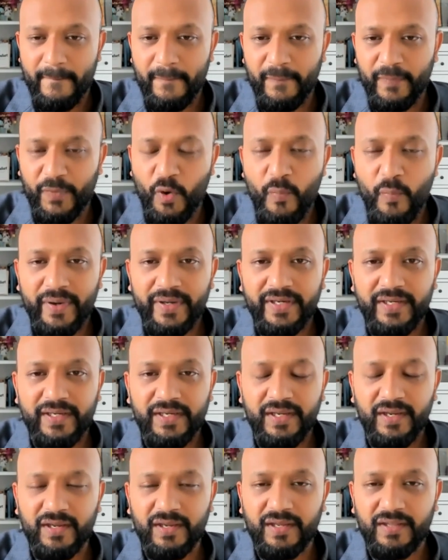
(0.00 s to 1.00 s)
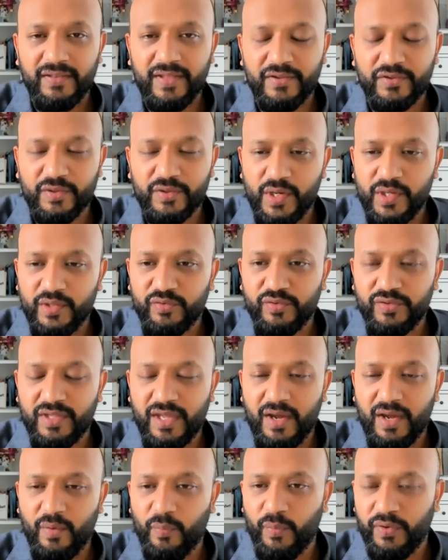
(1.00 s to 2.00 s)
Nobody that's going through
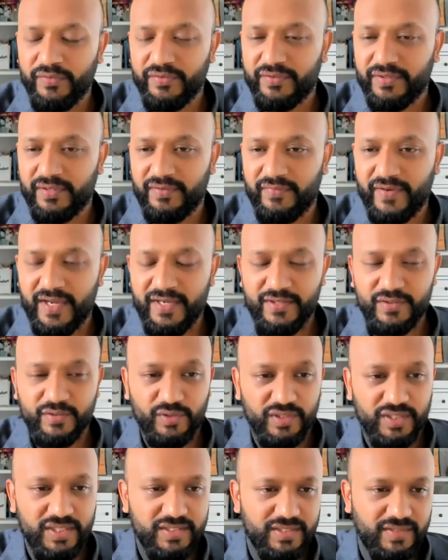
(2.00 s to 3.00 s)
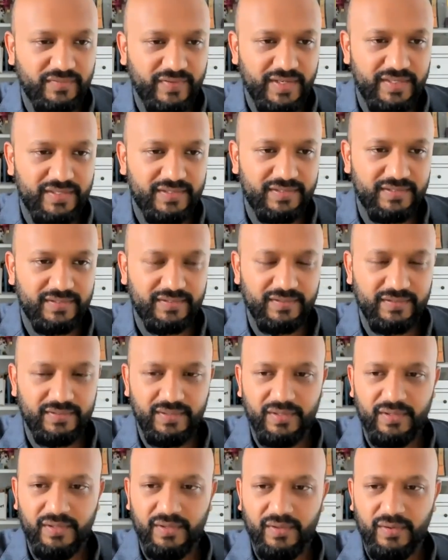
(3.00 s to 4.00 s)
that wants advice or needs advice.
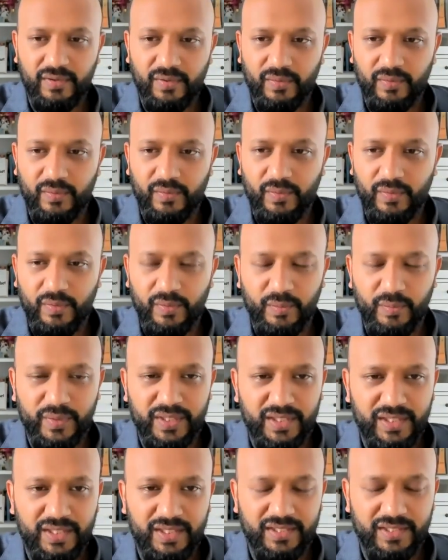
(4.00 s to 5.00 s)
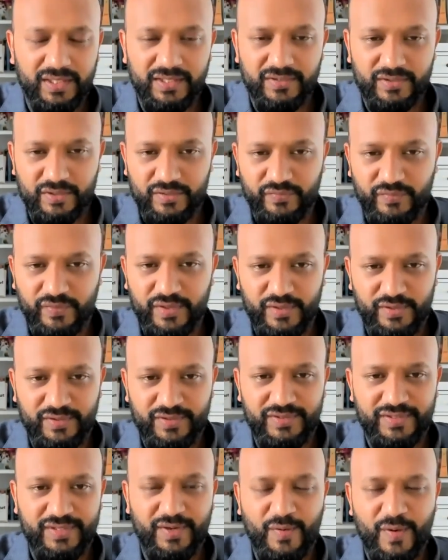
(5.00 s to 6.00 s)
All we need is just for you to
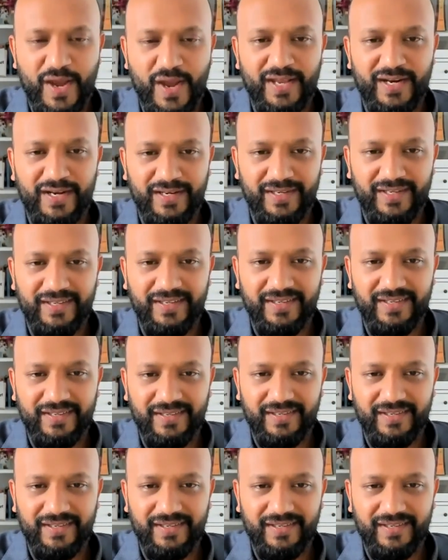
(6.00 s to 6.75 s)
sit quietly